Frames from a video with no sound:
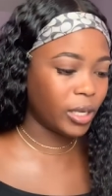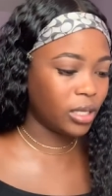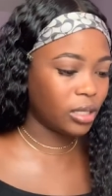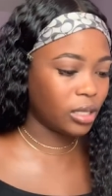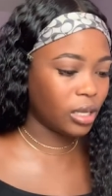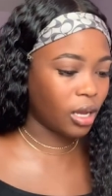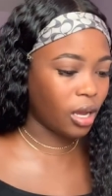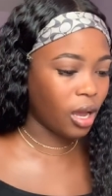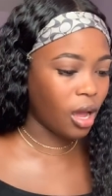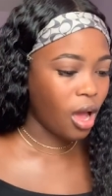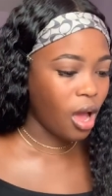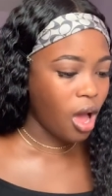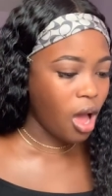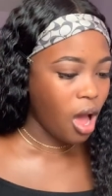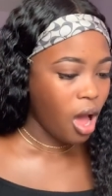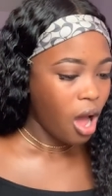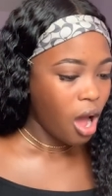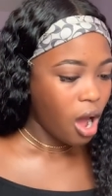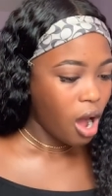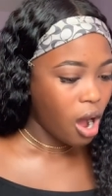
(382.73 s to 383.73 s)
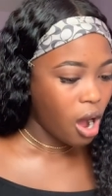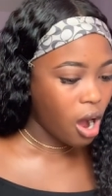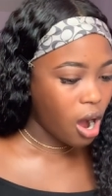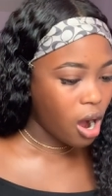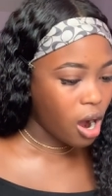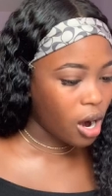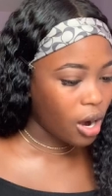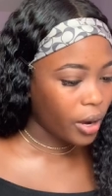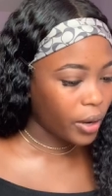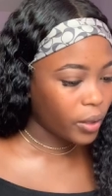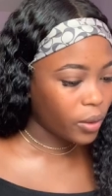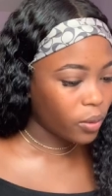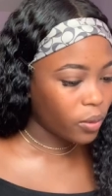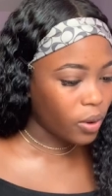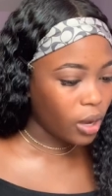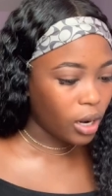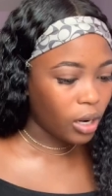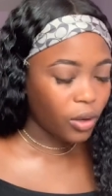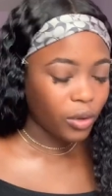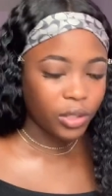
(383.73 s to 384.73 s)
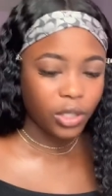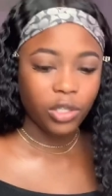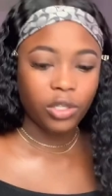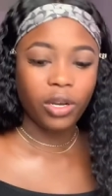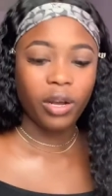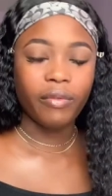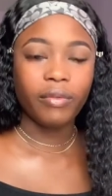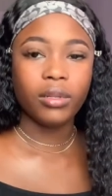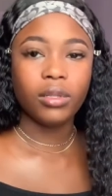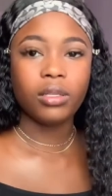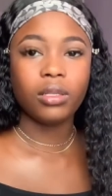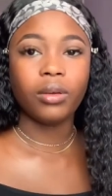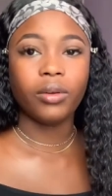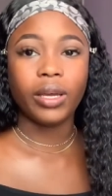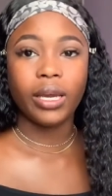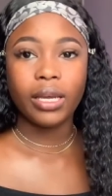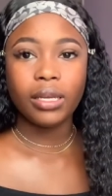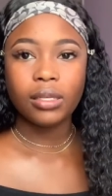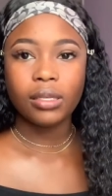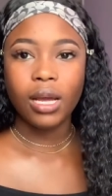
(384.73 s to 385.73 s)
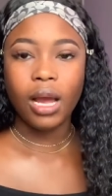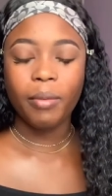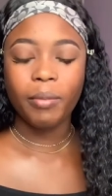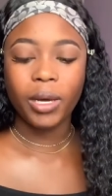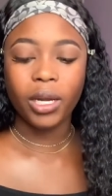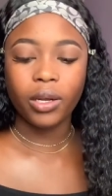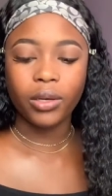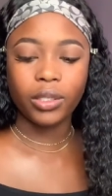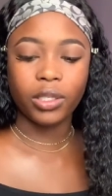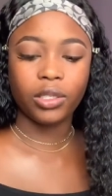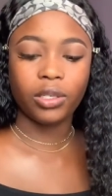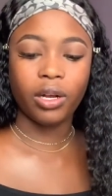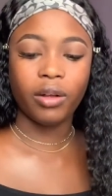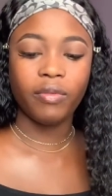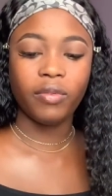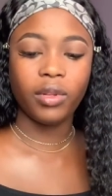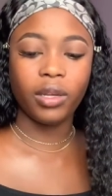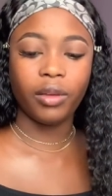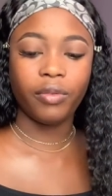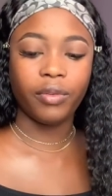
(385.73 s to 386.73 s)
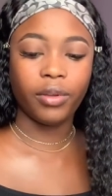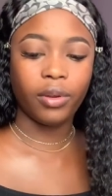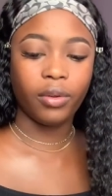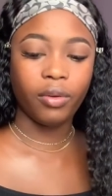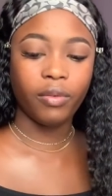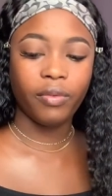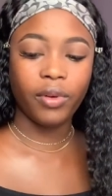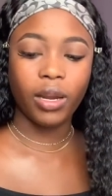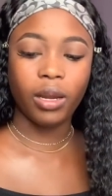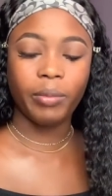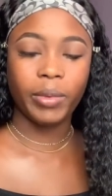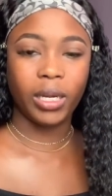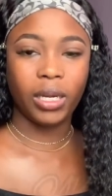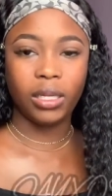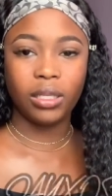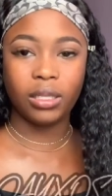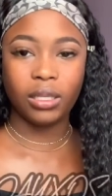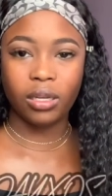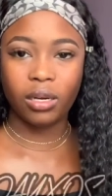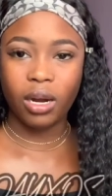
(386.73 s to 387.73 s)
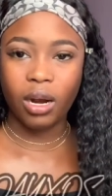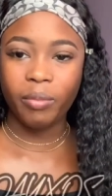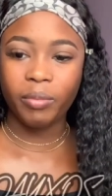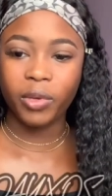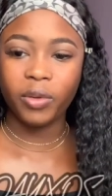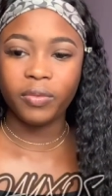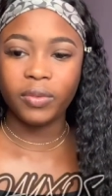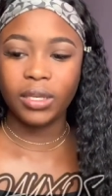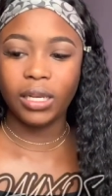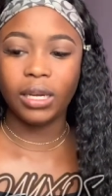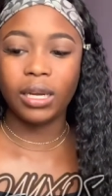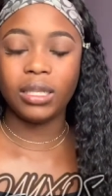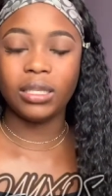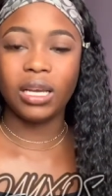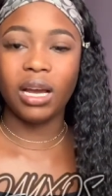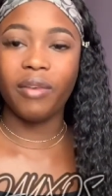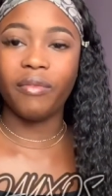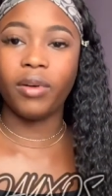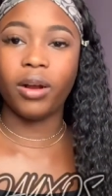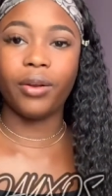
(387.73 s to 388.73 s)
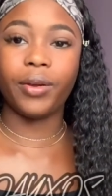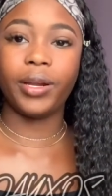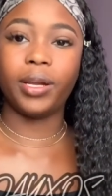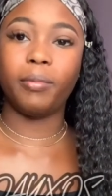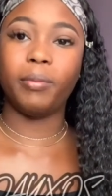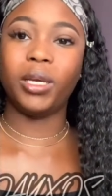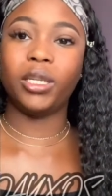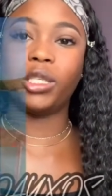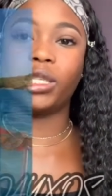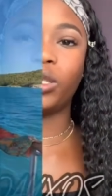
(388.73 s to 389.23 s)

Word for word: say, are you allowed to travel? So yes, I'm allowed to travel. If you do follow me on Instagram, you've seen that I've already been to